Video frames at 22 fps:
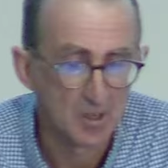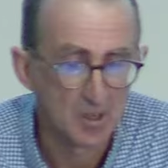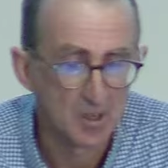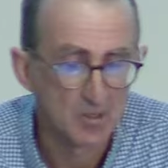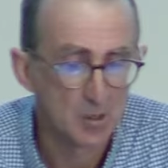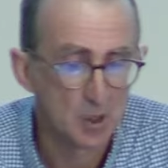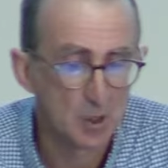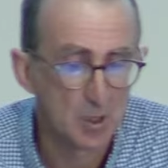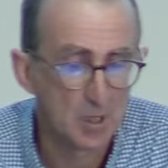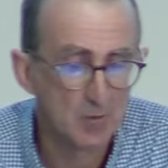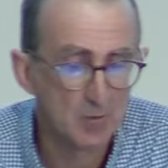
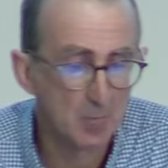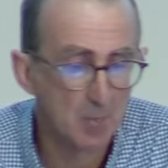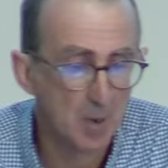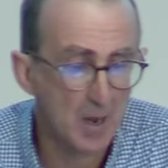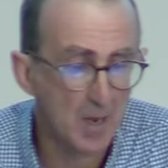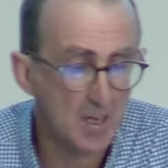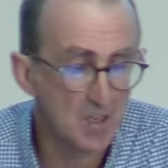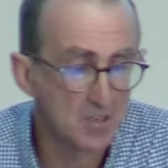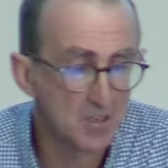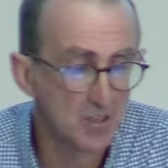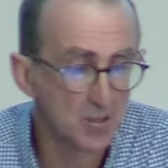So if a
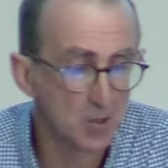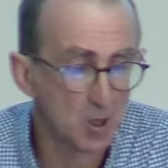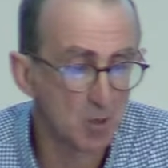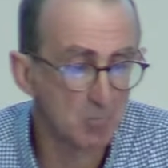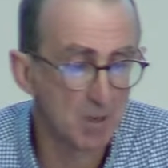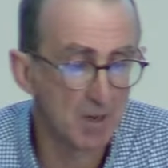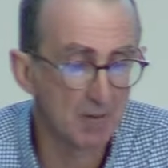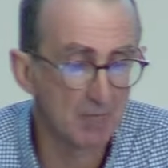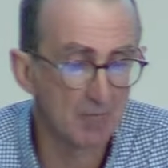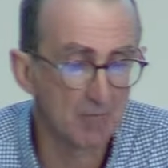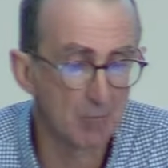patient is on
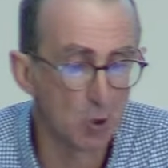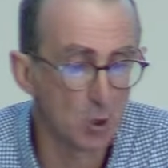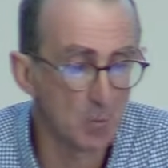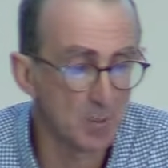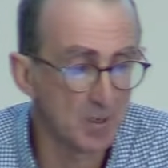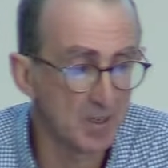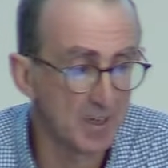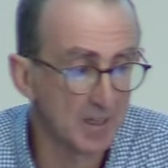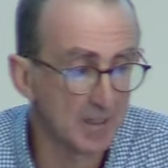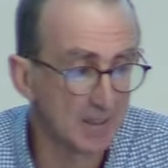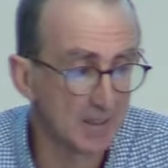
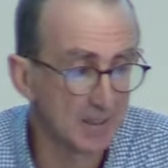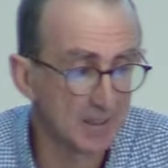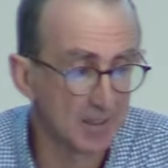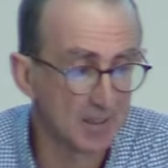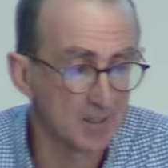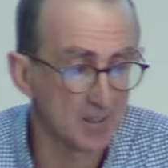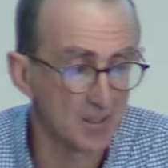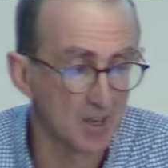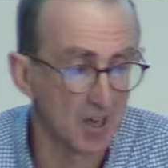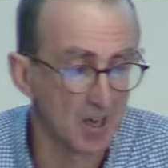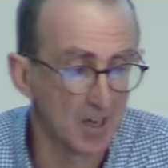metformin and
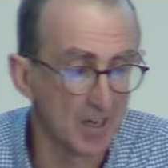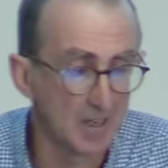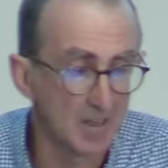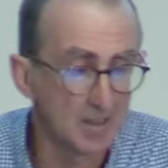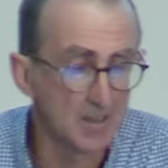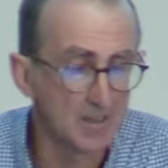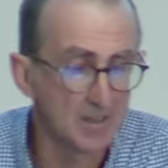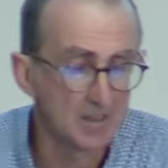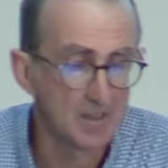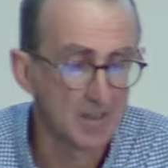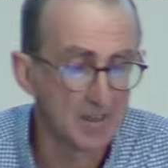gliclazide